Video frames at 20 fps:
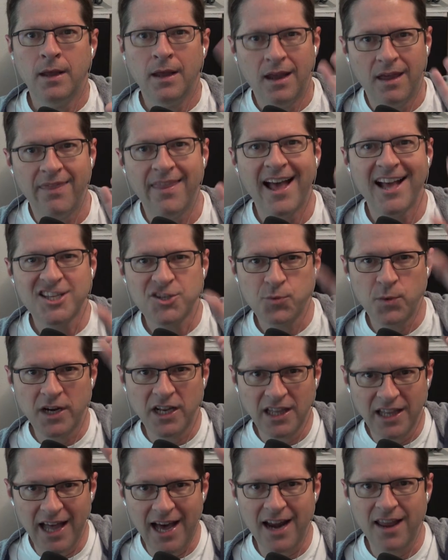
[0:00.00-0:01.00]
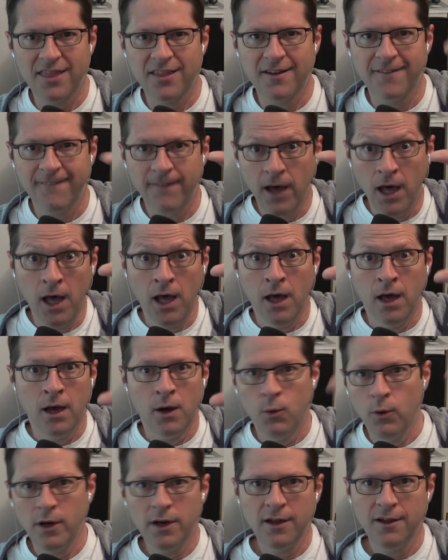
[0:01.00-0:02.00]
And that's when a lot of the
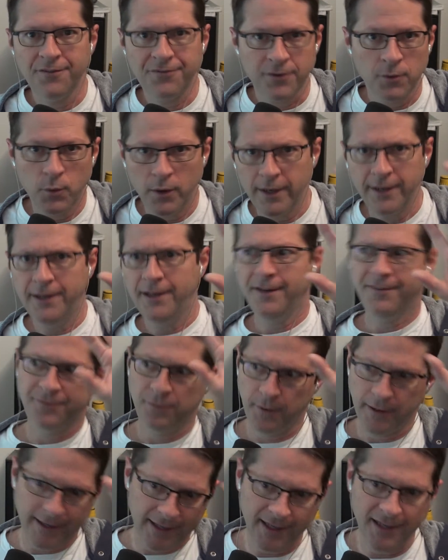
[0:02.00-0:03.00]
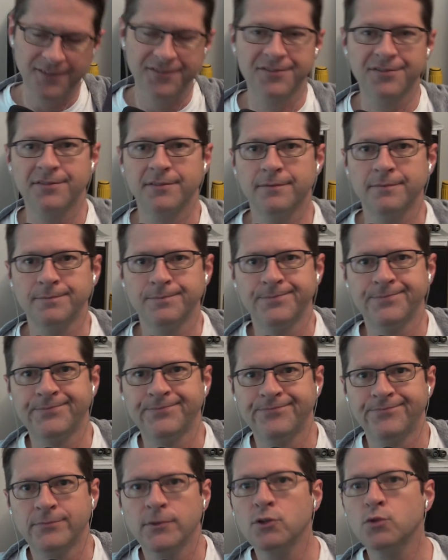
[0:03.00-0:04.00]
what if,
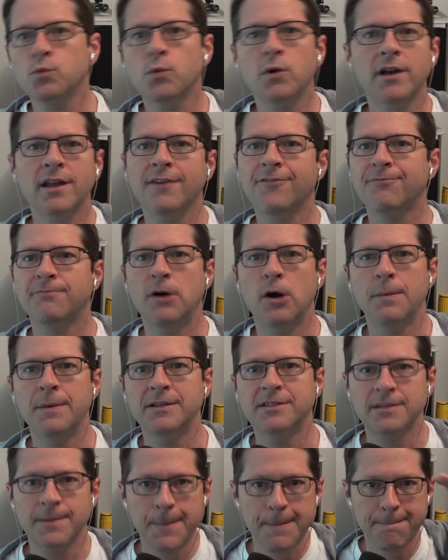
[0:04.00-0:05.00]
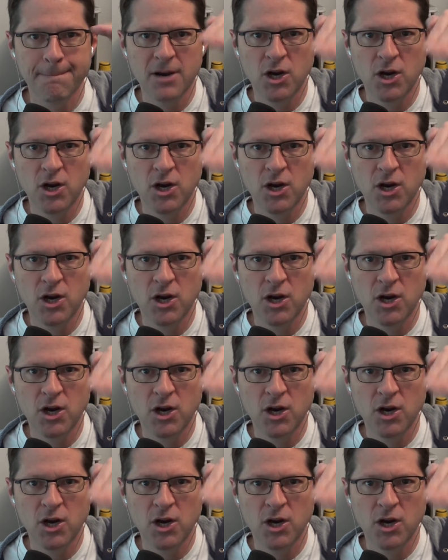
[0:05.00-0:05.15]
those what if moments,